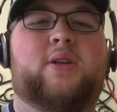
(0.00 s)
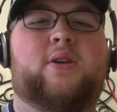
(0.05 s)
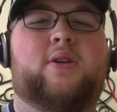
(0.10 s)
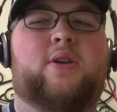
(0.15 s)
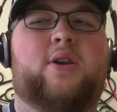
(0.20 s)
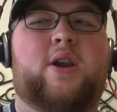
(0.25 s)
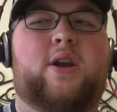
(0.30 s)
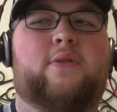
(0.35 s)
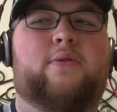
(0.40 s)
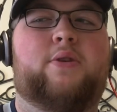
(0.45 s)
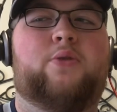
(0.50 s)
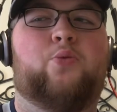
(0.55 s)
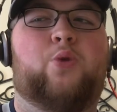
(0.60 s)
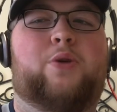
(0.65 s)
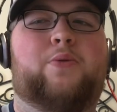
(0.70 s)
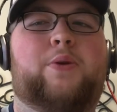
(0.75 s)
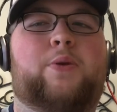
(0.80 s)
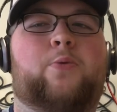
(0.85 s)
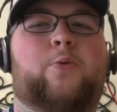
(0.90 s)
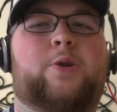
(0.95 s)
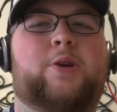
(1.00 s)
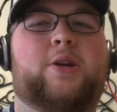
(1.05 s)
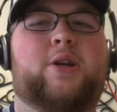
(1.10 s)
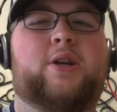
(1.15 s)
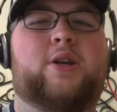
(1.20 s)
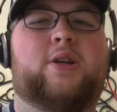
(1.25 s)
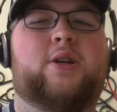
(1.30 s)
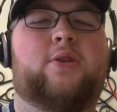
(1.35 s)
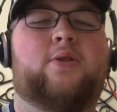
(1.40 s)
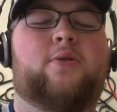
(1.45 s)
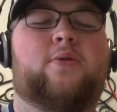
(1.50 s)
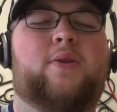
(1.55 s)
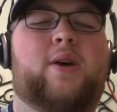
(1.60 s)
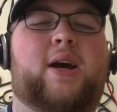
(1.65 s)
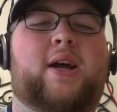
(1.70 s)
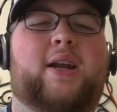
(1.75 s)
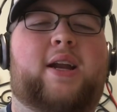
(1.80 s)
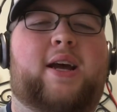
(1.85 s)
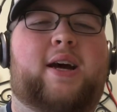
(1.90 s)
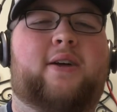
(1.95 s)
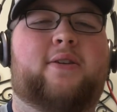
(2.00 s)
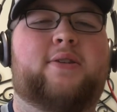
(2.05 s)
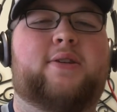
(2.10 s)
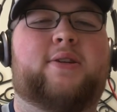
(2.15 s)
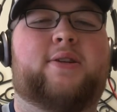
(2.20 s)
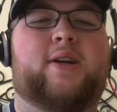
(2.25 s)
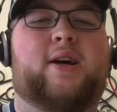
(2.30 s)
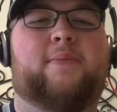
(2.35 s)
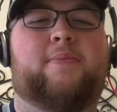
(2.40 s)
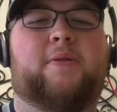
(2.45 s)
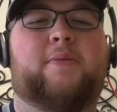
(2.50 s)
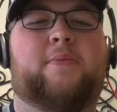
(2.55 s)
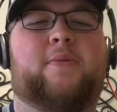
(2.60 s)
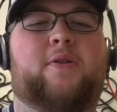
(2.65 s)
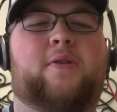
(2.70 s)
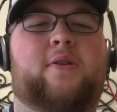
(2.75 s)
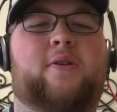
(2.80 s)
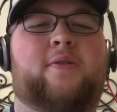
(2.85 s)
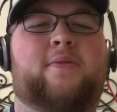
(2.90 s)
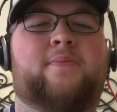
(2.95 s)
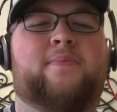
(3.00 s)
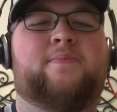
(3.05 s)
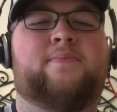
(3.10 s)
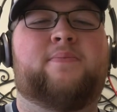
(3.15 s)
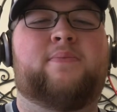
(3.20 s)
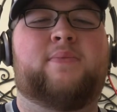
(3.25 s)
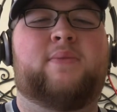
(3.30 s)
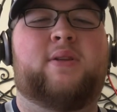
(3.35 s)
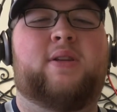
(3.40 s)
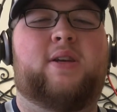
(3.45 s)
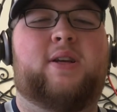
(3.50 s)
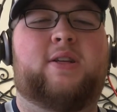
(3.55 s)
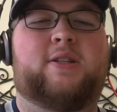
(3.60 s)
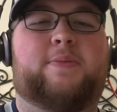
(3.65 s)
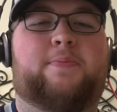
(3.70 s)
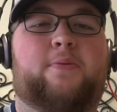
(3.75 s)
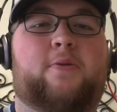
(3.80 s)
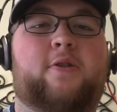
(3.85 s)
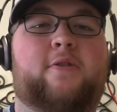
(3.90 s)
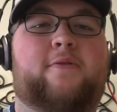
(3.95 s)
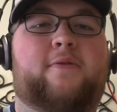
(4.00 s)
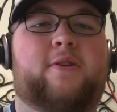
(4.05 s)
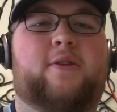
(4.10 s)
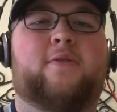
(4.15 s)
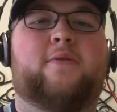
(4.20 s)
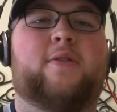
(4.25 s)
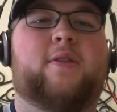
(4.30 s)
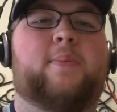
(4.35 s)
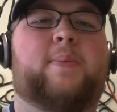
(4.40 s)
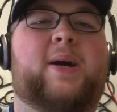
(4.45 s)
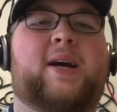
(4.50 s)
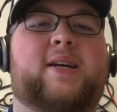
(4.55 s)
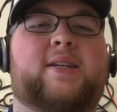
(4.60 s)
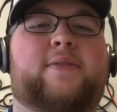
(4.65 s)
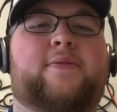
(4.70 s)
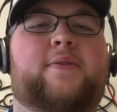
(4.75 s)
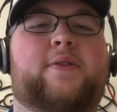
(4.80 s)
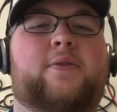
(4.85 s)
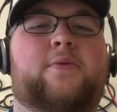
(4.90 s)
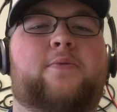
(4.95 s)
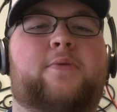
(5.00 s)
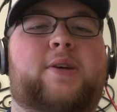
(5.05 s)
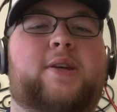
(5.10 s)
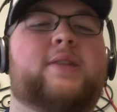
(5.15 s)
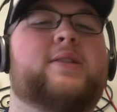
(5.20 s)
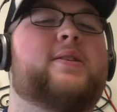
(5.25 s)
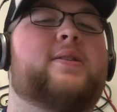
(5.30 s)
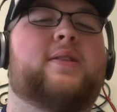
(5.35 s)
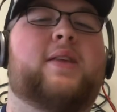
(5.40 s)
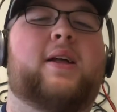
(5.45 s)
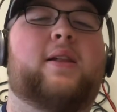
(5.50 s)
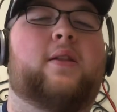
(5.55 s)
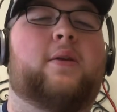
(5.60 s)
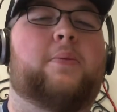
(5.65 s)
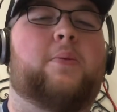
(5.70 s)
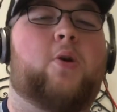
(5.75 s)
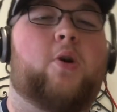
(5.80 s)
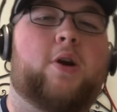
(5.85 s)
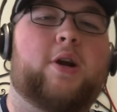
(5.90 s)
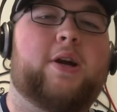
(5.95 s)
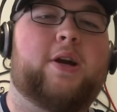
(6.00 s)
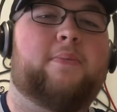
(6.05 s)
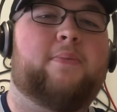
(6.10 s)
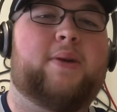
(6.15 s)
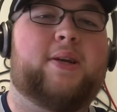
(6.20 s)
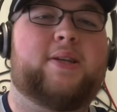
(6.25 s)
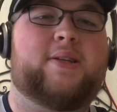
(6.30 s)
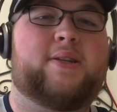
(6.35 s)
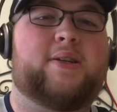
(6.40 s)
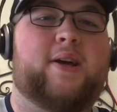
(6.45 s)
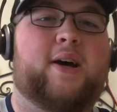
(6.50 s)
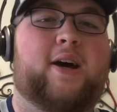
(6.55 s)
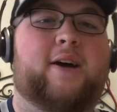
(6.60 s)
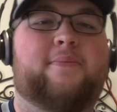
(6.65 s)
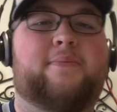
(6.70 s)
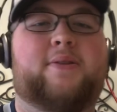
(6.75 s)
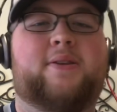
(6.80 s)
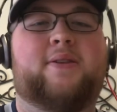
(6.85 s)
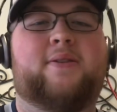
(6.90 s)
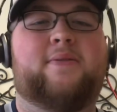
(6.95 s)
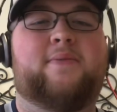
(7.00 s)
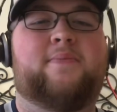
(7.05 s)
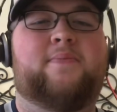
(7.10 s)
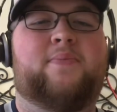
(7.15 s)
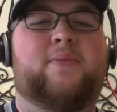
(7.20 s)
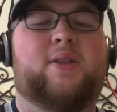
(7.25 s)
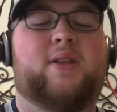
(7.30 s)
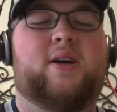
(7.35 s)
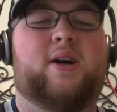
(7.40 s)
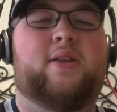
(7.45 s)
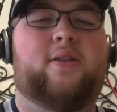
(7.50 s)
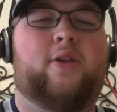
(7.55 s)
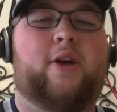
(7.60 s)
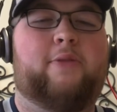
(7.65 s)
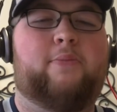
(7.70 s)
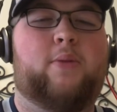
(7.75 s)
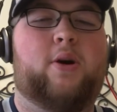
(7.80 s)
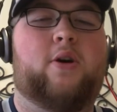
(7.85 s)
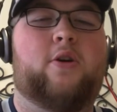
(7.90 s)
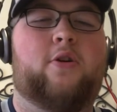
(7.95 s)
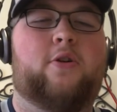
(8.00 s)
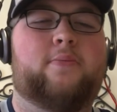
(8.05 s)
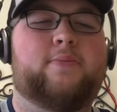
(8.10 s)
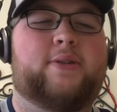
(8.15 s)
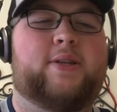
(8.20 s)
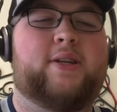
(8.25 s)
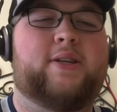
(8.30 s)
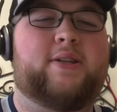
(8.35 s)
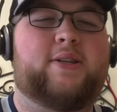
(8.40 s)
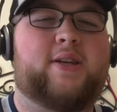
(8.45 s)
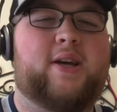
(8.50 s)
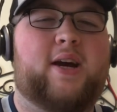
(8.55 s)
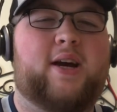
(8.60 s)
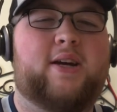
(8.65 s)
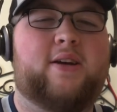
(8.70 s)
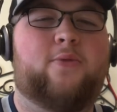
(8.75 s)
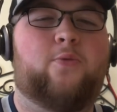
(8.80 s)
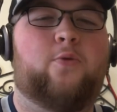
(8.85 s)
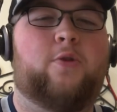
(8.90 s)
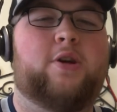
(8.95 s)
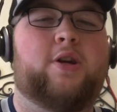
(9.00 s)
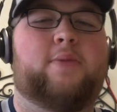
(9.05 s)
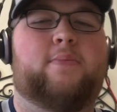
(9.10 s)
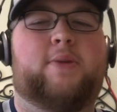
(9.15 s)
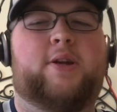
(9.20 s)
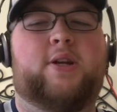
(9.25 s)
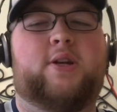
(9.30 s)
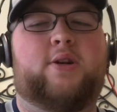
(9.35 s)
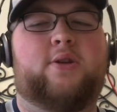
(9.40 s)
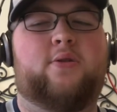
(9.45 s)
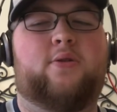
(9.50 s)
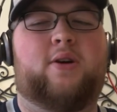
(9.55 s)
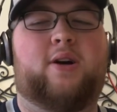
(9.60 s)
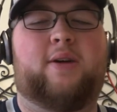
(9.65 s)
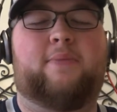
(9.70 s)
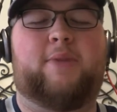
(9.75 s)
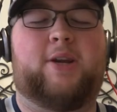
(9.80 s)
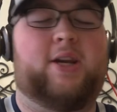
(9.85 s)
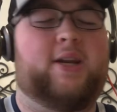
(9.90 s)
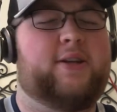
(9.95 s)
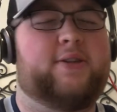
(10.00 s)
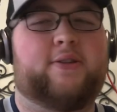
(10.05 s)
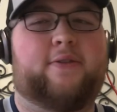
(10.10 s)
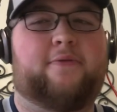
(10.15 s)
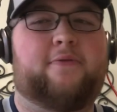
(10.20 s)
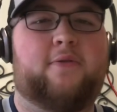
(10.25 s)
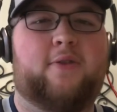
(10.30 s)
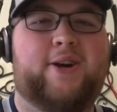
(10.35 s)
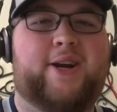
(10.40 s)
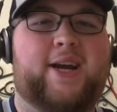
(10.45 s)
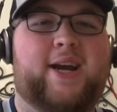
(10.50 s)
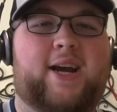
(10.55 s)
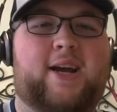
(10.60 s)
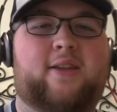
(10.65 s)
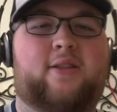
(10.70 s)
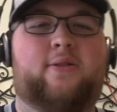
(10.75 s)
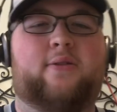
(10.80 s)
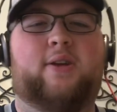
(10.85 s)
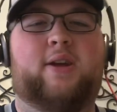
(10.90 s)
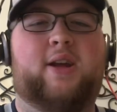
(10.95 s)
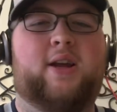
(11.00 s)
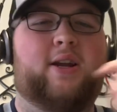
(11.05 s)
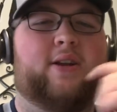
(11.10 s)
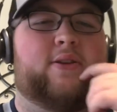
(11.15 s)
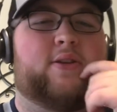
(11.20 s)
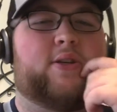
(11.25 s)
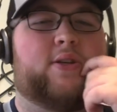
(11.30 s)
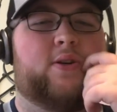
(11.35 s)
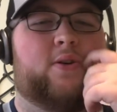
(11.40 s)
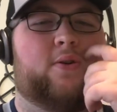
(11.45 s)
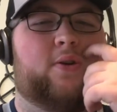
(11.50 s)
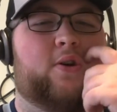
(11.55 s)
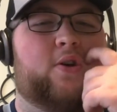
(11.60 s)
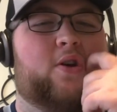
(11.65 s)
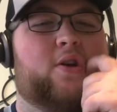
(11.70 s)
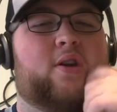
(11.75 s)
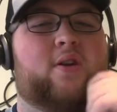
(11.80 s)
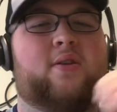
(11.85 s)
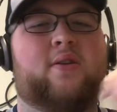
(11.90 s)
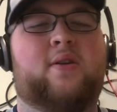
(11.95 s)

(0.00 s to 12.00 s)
knowing what we wanted to do and how to stop Lamar. It's proven over the past few weeks that Lamar can be stopped. Unlike Mahomes, he's kind of one-dimensional. I mean, he's a freak athlete and still good,